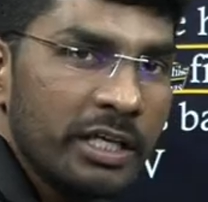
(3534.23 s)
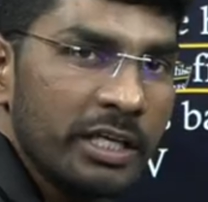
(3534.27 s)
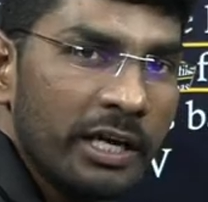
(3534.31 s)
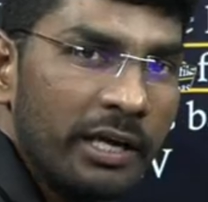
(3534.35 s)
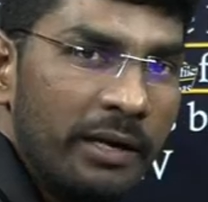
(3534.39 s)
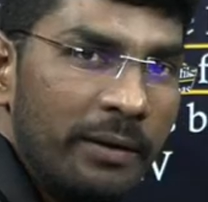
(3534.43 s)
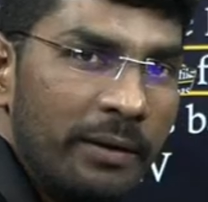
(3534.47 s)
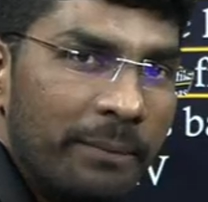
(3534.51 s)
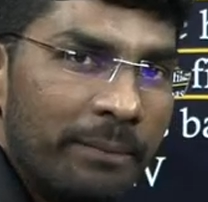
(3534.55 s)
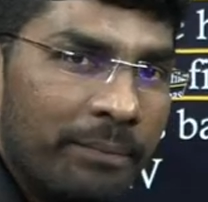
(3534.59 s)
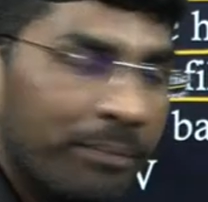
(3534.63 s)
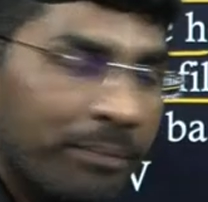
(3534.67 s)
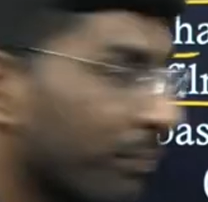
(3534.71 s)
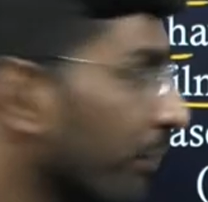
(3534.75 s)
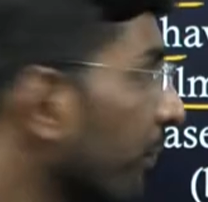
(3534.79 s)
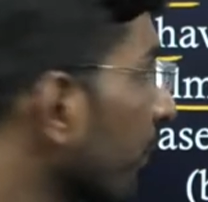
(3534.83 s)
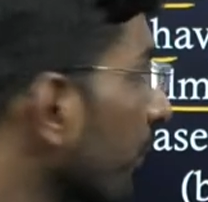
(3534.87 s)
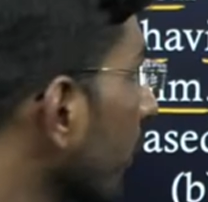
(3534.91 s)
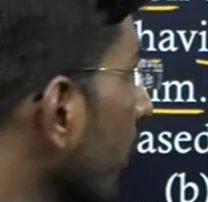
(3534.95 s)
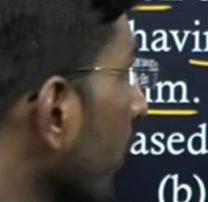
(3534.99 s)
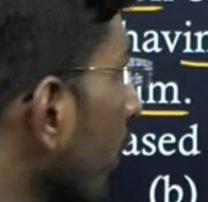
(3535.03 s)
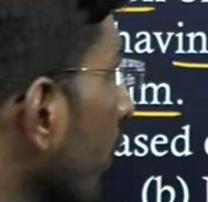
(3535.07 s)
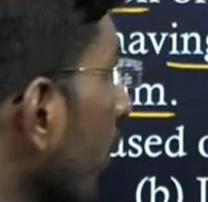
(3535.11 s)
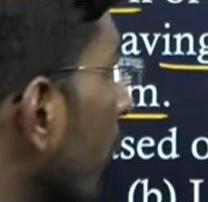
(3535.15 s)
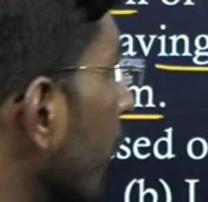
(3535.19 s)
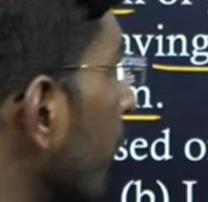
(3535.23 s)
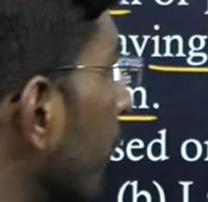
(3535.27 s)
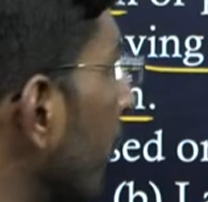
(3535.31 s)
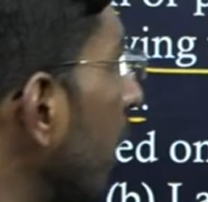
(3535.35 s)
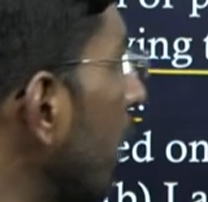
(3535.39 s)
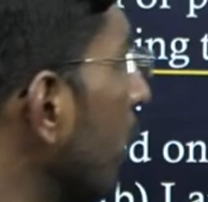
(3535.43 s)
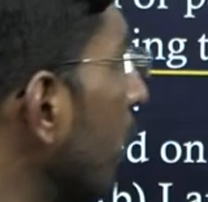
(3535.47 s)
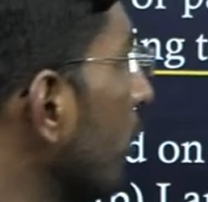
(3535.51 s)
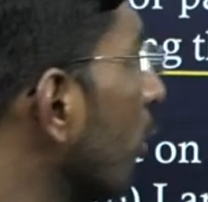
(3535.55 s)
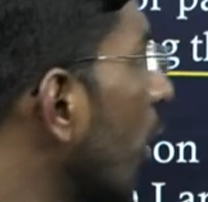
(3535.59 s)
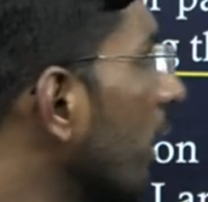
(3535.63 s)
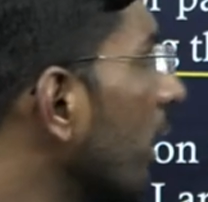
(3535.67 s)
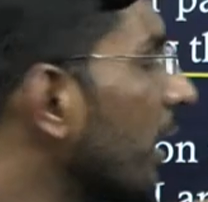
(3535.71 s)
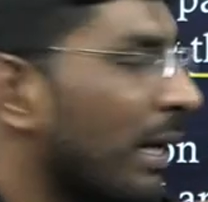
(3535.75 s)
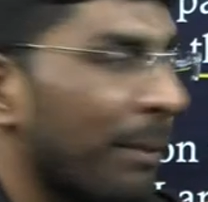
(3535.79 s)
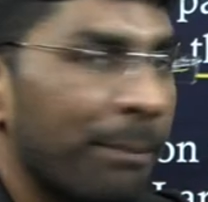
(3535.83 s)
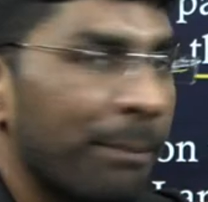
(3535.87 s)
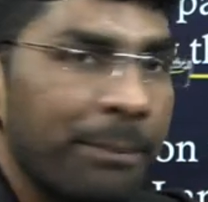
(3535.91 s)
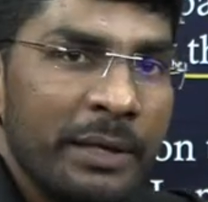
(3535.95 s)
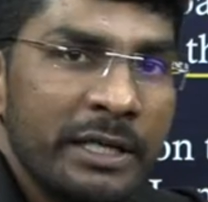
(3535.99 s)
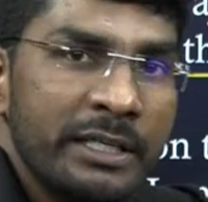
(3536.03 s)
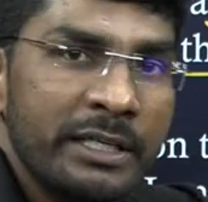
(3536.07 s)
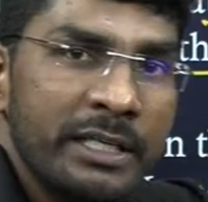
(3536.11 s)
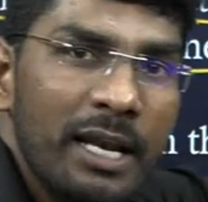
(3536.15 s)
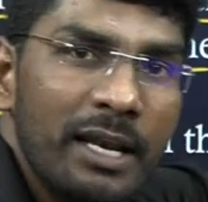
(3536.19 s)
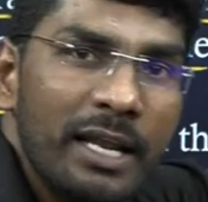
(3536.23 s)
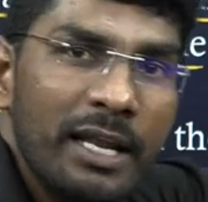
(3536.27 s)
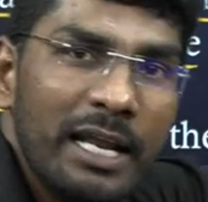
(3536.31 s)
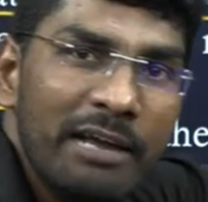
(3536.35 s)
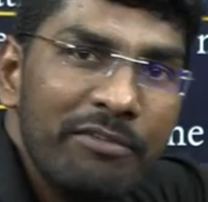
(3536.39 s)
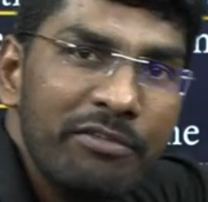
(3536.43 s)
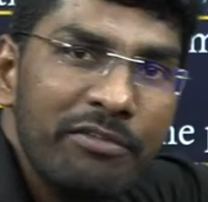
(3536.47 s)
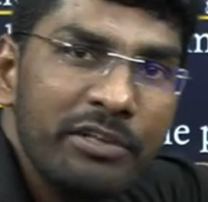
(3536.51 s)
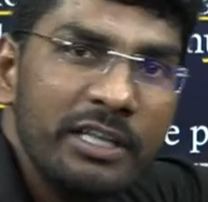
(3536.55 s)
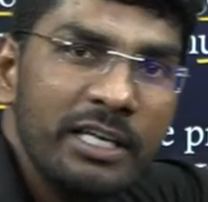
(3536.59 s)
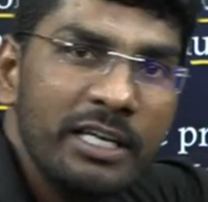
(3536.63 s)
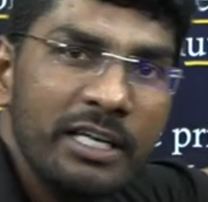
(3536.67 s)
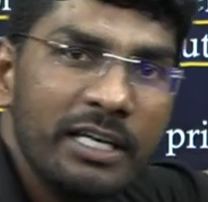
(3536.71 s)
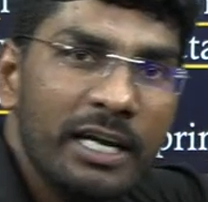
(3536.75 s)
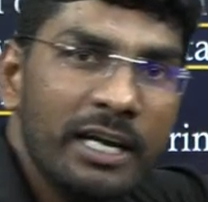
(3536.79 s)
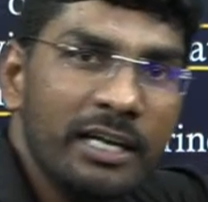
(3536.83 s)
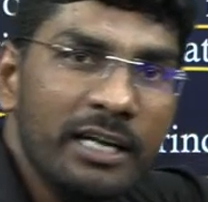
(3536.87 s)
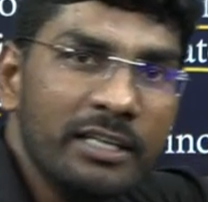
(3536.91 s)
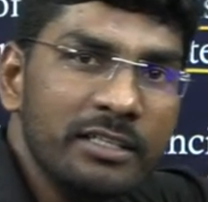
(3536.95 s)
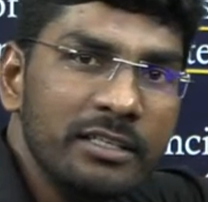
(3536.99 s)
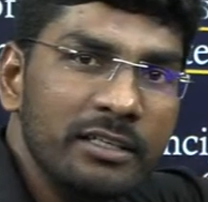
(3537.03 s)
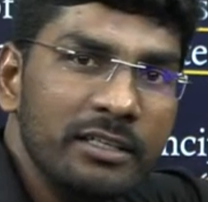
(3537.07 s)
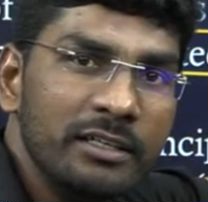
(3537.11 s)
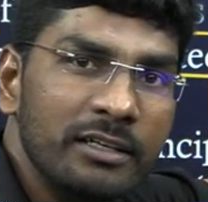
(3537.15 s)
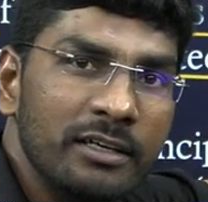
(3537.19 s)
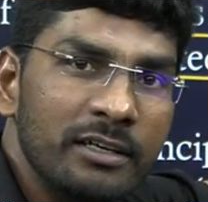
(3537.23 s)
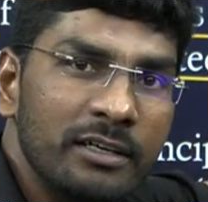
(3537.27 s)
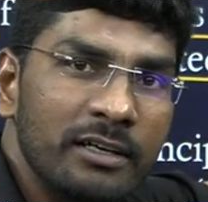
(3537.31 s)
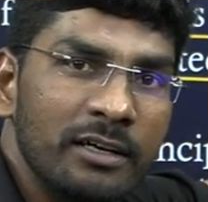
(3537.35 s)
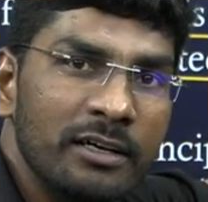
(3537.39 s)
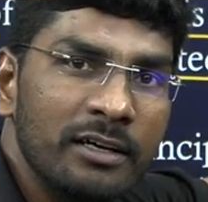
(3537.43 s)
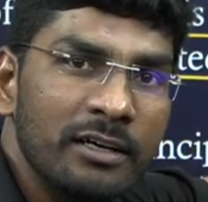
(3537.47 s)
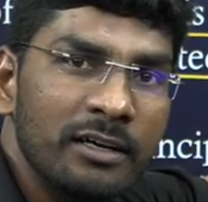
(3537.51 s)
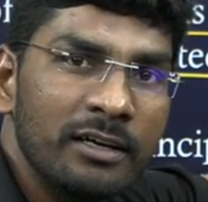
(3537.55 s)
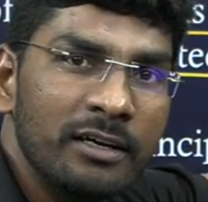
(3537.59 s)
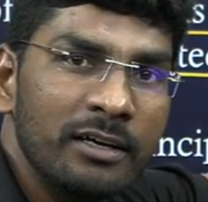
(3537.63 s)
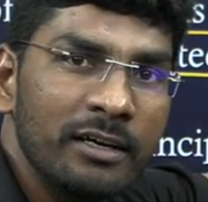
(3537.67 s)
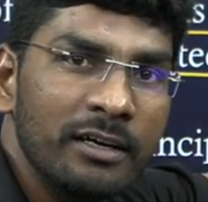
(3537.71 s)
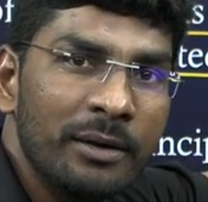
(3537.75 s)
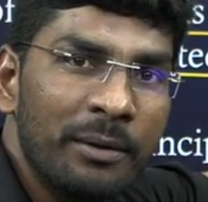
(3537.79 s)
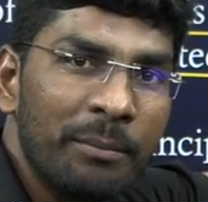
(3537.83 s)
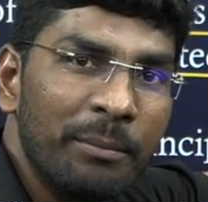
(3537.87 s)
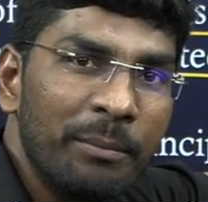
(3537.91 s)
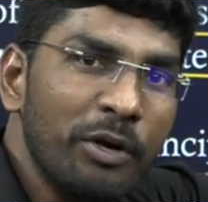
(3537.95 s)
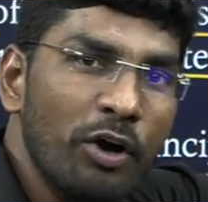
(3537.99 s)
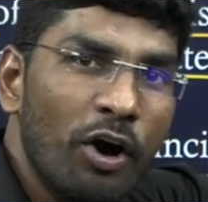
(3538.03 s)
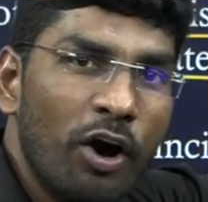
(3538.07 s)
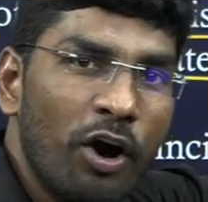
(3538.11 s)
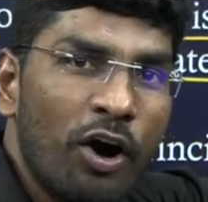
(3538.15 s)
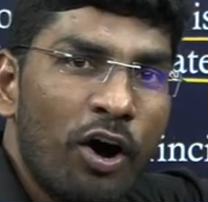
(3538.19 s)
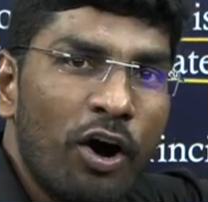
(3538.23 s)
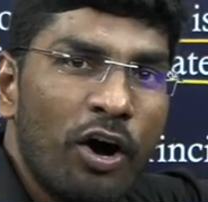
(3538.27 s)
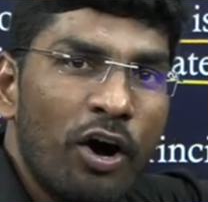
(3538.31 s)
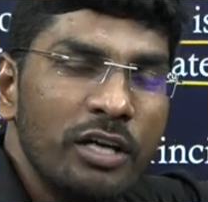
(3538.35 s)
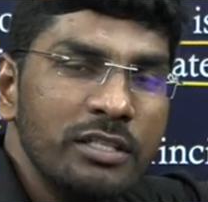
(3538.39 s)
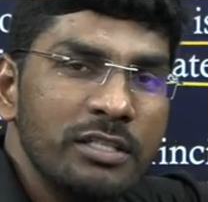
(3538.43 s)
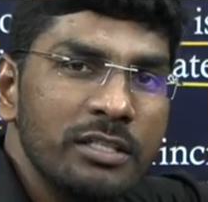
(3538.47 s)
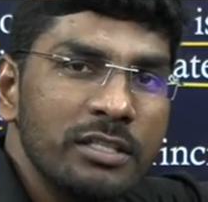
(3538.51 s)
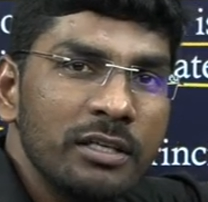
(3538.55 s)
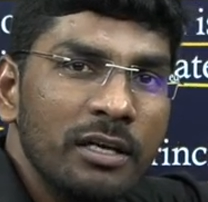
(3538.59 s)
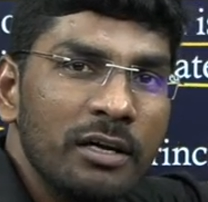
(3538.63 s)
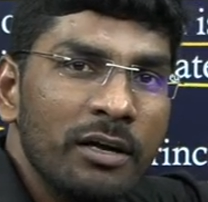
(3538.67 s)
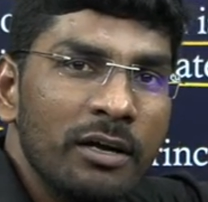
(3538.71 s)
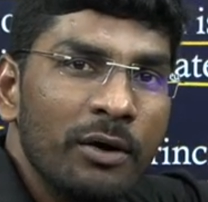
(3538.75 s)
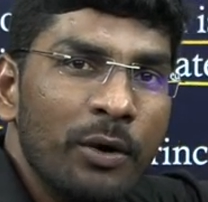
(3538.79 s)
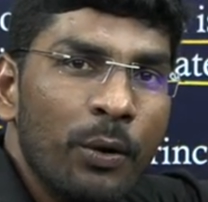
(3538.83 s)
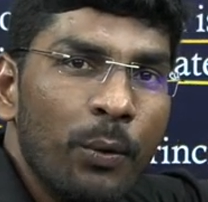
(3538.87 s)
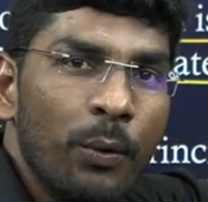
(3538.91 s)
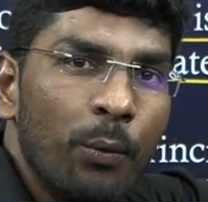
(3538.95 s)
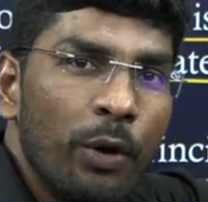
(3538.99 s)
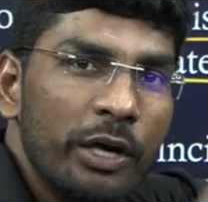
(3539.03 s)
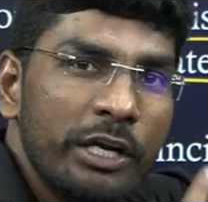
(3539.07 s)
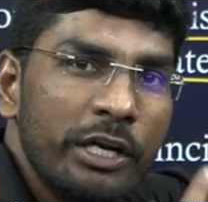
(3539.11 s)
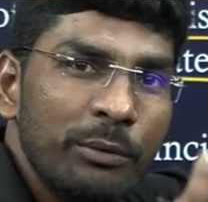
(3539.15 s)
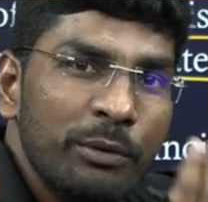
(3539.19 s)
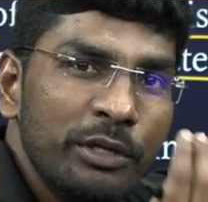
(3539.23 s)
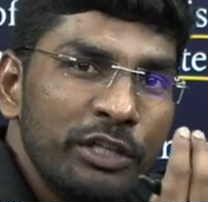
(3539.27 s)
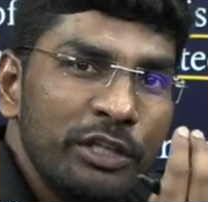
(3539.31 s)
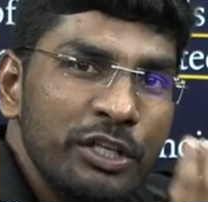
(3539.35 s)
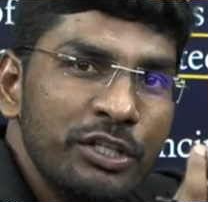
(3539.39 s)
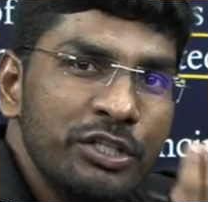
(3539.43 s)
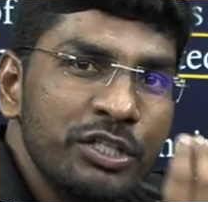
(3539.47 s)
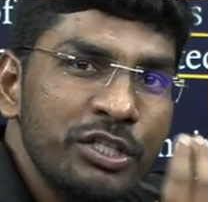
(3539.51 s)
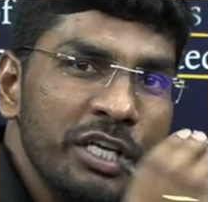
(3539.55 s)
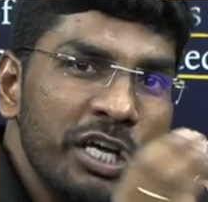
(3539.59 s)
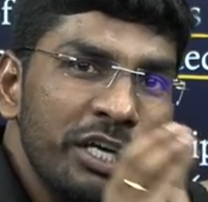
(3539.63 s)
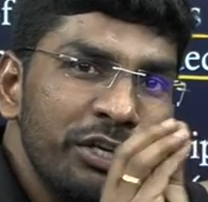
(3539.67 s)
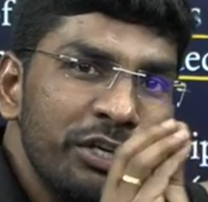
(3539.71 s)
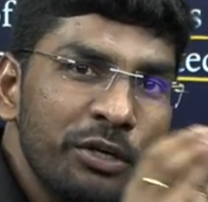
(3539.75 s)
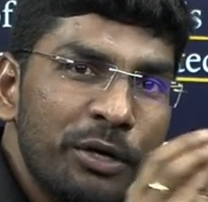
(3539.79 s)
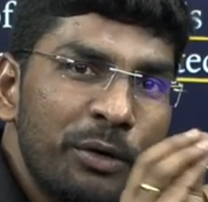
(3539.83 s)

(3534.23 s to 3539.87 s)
gene will not appear till here everything correct because whatever the gene